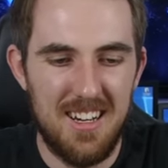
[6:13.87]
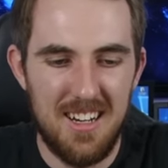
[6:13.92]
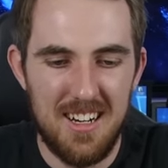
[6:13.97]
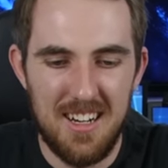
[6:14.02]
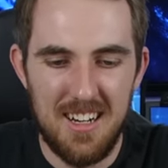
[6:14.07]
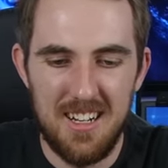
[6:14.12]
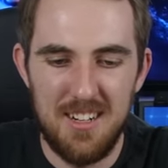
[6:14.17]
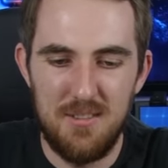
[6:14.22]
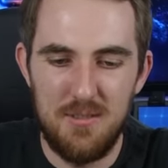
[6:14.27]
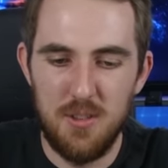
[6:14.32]

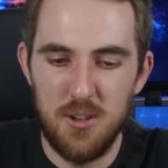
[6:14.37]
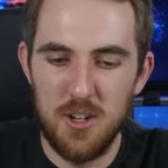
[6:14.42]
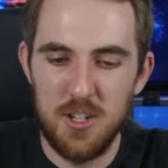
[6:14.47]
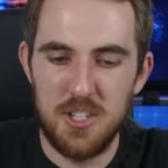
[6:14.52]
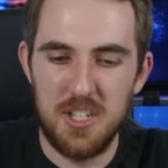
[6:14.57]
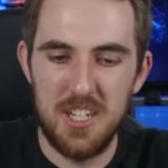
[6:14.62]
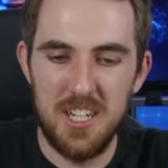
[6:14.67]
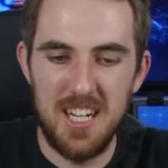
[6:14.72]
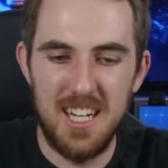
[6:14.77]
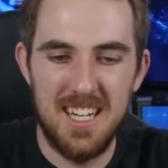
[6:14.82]

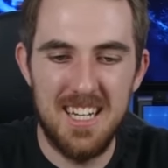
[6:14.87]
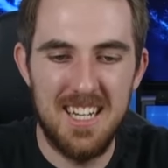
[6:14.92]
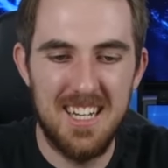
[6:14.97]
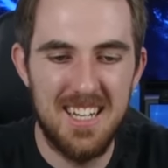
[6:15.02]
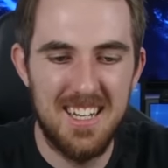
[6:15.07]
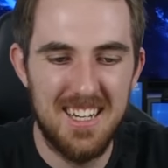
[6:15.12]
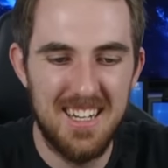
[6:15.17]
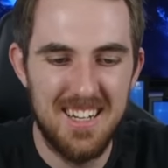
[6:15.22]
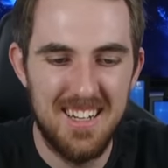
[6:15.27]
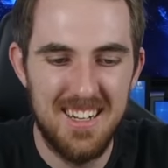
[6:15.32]
unfortunately,
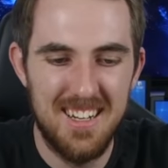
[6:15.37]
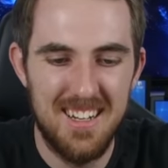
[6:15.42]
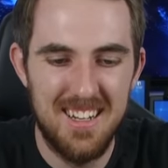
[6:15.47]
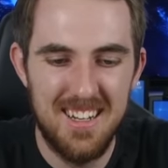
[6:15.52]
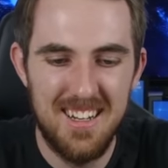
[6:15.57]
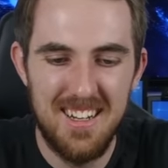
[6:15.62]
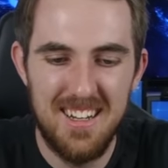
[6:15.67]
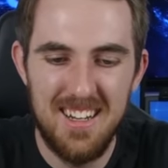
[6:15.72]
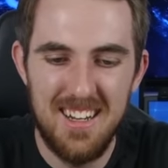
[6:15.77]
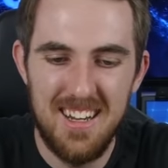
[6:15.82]

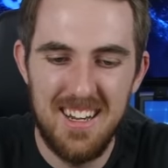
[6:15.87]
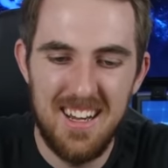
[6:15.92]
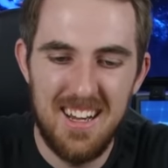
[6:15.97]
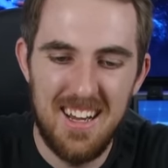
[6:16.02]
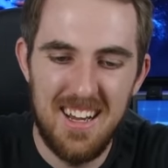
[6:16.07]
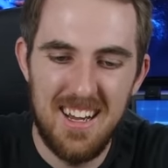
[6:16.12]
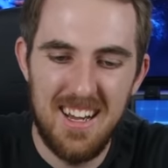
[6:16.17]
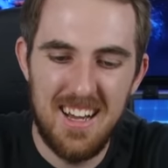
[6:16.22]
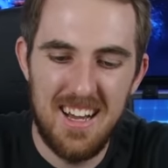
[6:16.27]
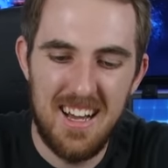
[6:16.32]

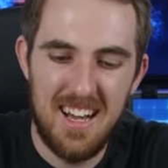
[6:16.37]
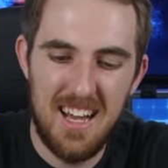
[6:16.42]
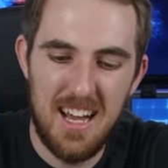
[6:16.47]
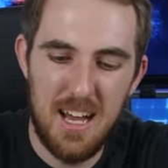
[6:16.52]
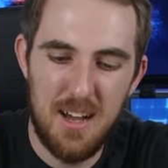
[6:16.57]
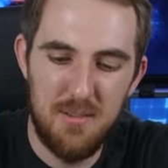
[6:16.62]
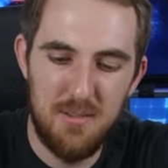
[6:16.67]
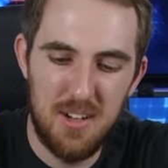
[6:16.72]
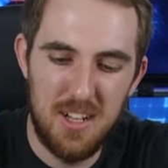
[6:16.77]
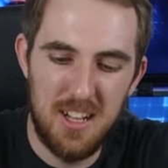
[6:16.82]
I
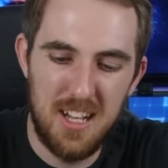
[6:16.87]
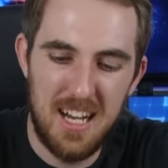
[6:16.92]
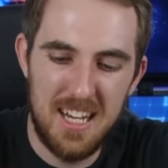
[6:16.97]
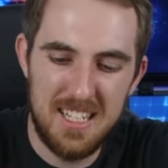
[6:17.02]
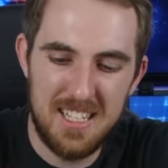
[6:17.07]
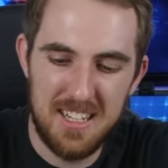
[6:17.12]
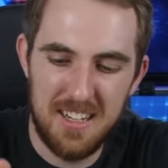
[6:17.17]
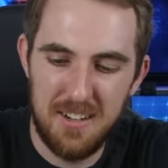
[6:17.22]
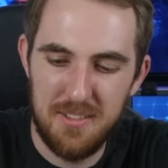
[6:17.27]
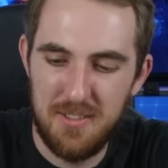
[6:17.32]
have a lot
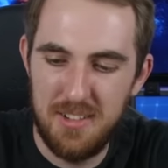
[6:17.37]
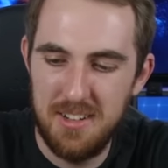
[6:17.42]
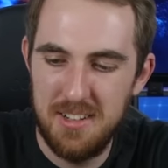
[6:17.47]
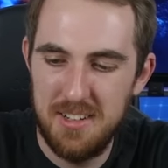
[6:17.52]
of